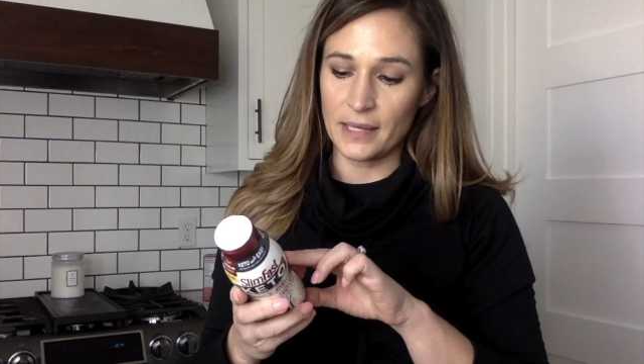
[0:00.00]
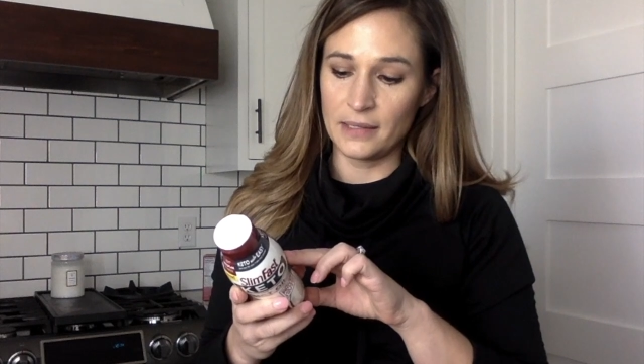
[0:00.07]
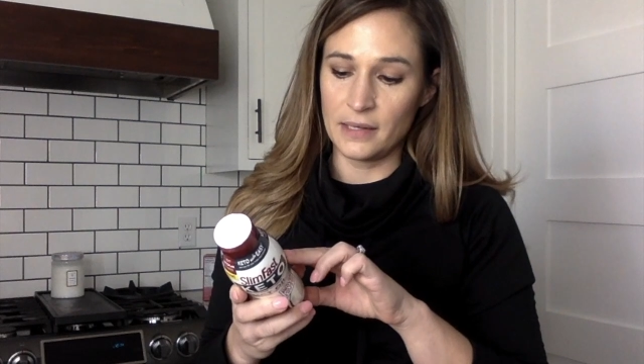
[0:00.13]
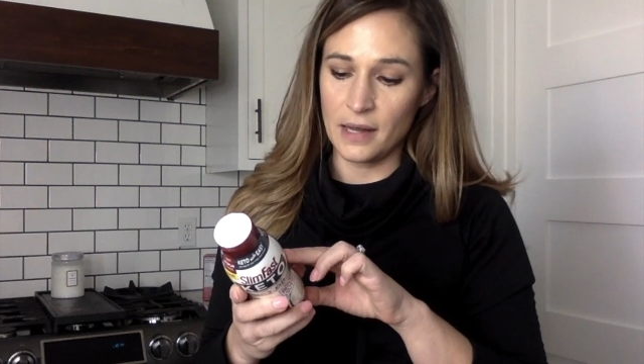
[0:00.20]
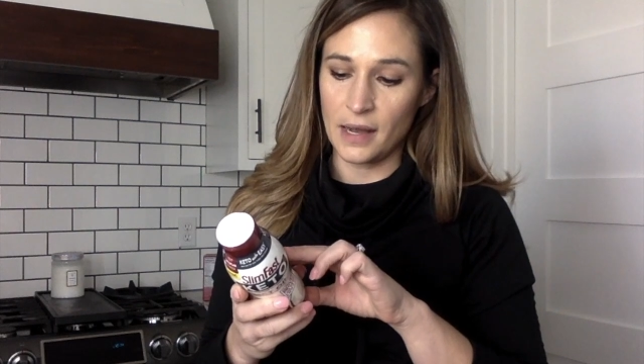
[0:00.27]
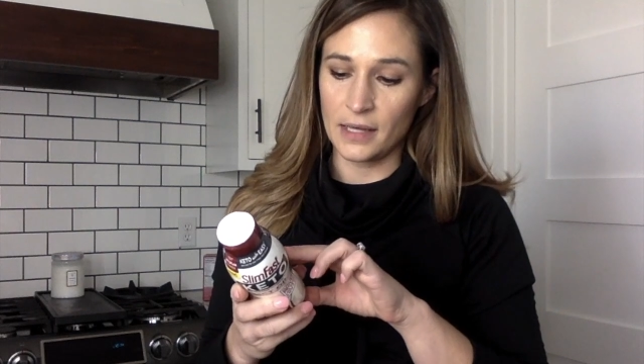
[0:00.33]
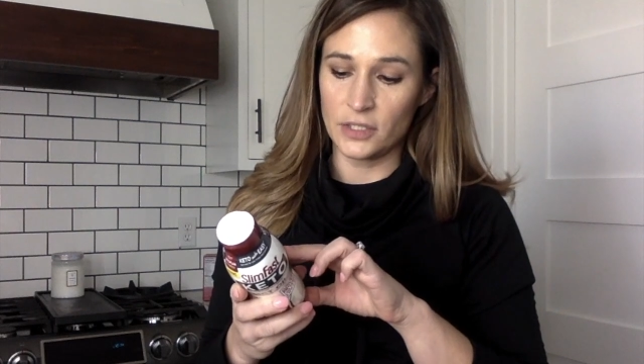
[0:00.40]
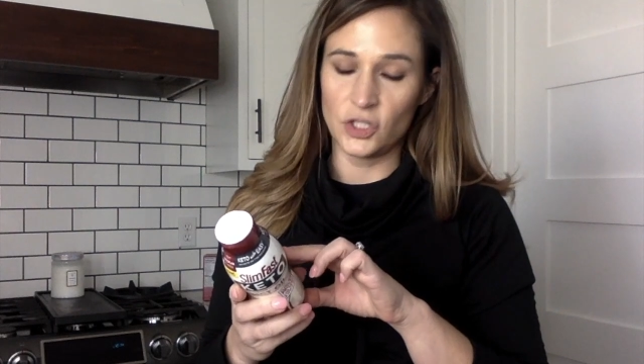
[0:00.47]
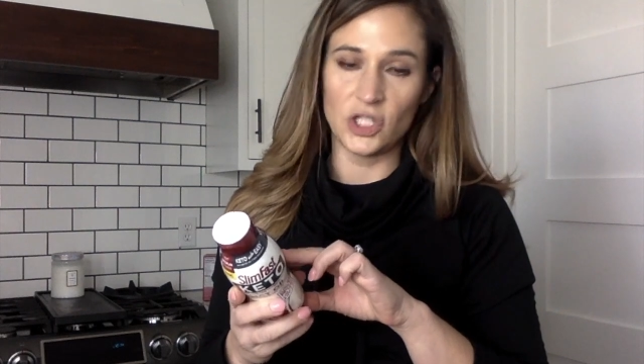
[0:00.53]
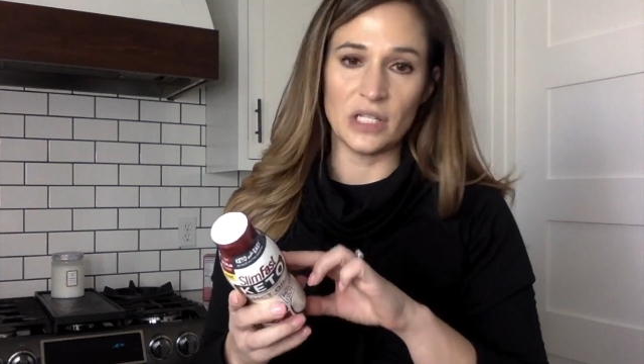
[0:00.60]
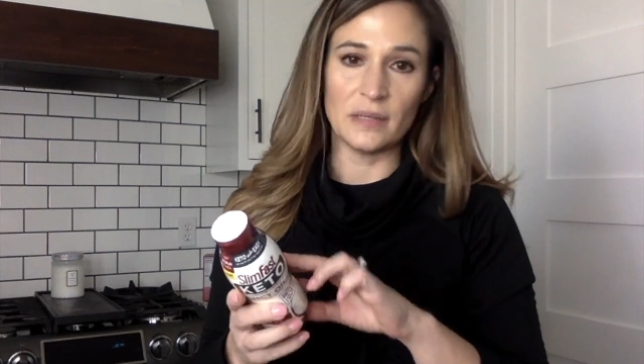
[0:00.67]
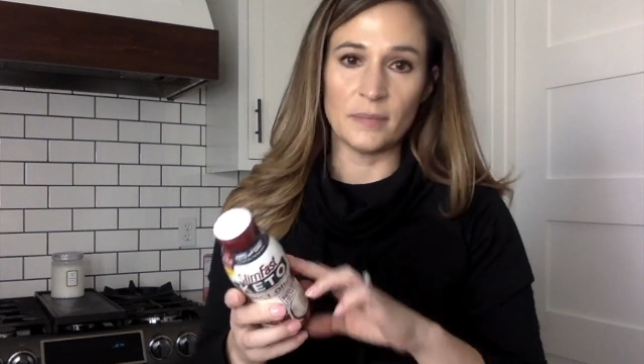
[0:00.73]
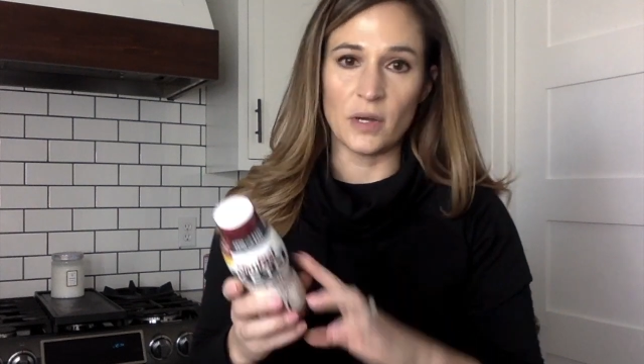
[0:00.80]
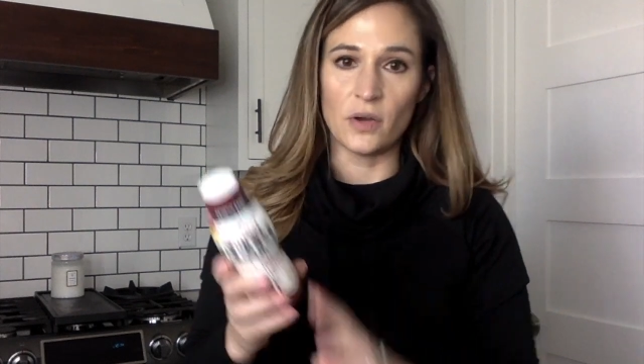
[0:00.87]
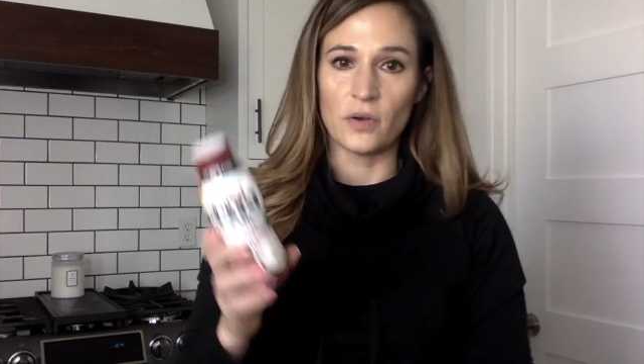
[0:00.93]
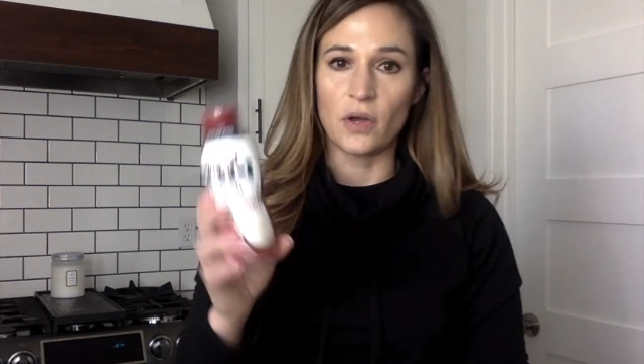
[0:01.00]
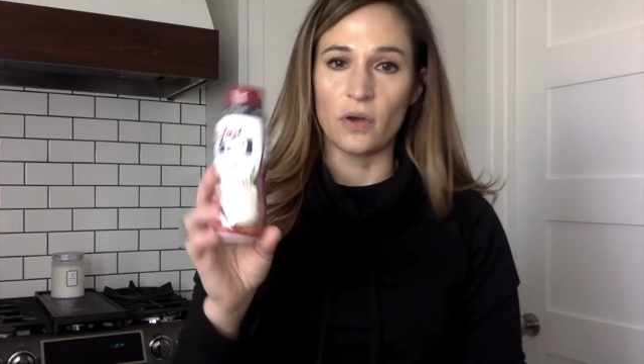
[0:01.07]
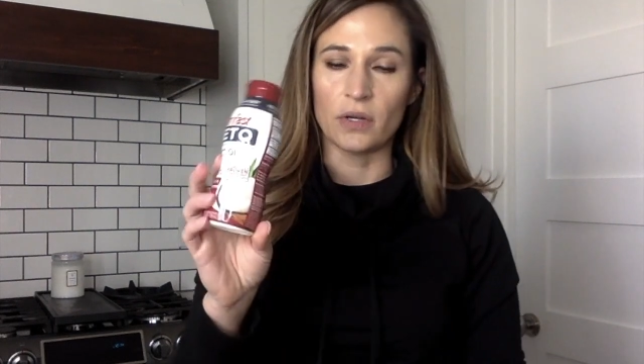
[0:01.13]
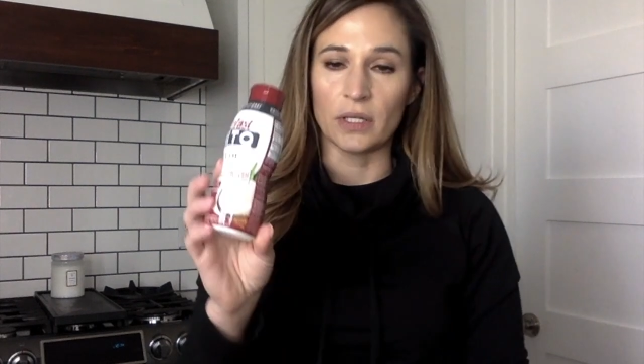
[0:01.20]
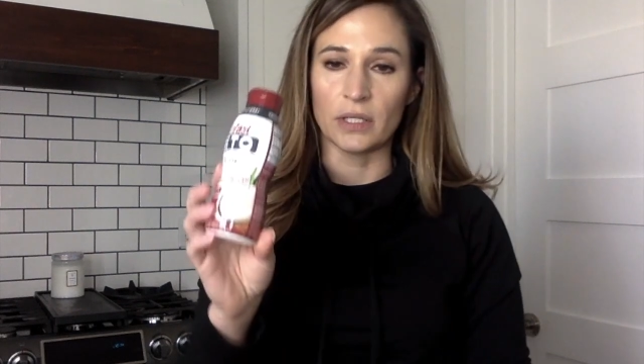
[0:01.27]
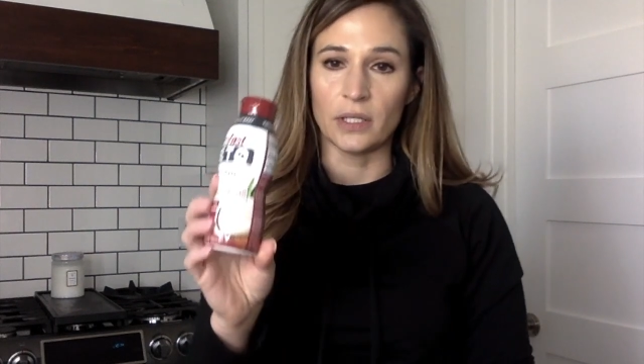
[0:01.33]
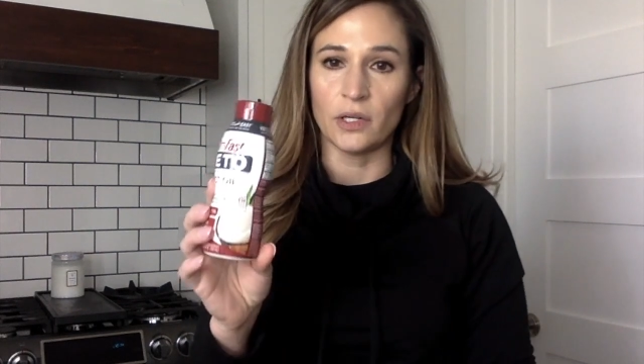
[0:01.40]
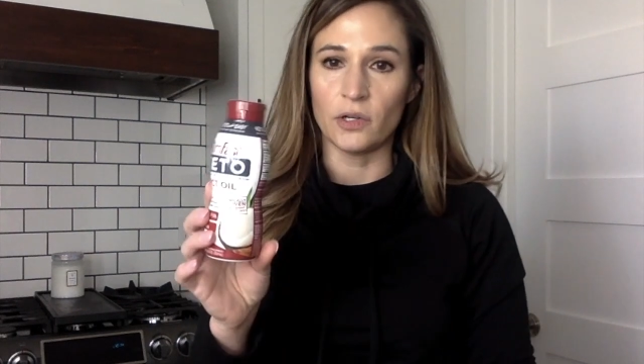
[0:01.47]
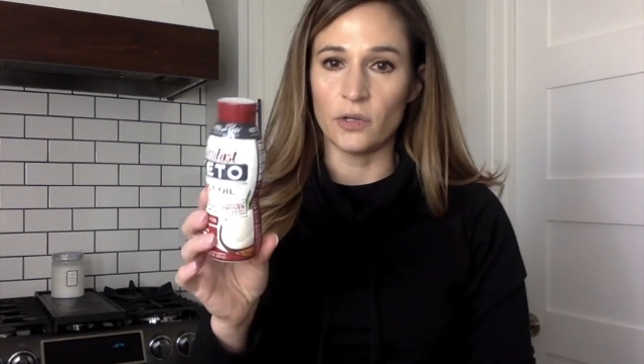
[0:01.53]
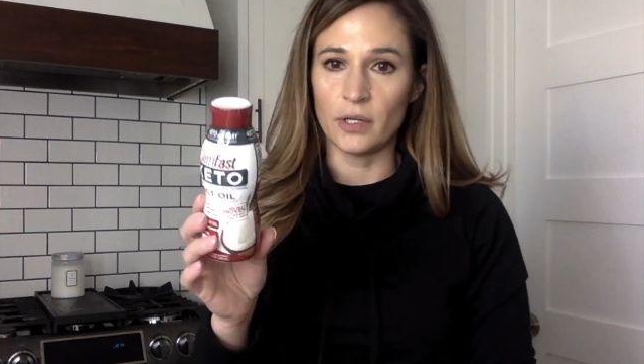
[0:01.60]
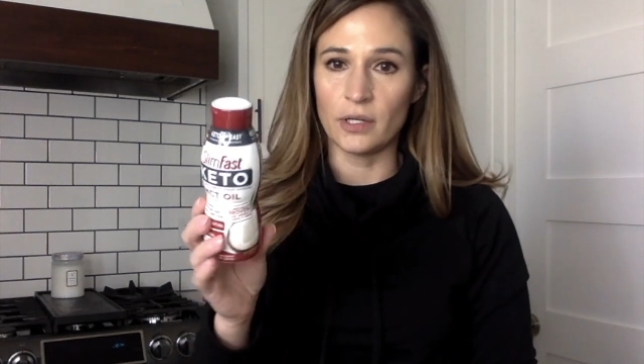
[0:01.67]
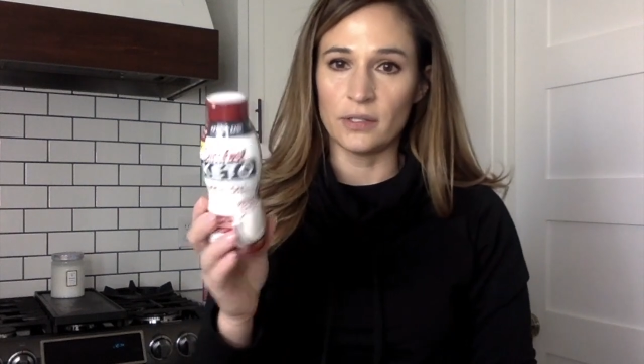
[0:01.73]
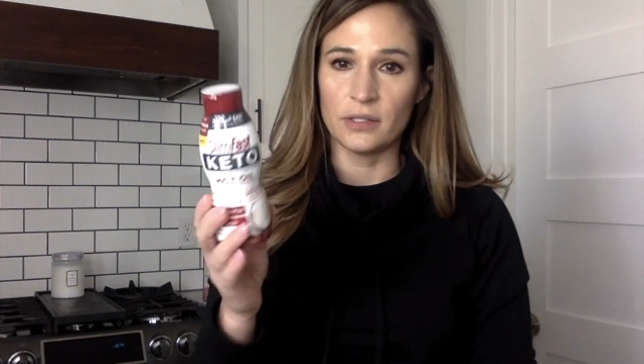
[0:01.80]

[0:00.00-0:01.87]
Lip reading: non-GMO coconut oil.